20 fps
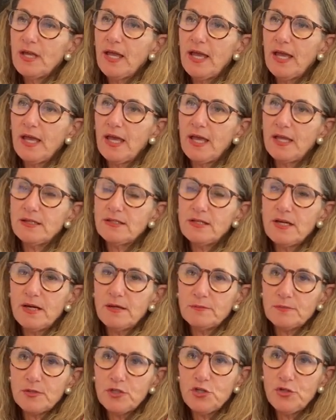and
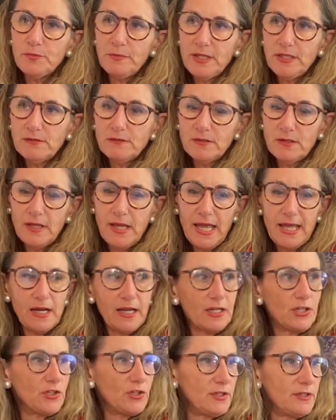um, cumin, and
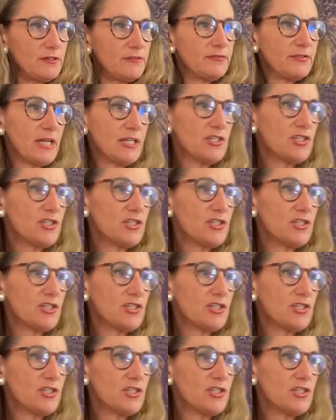I could have, I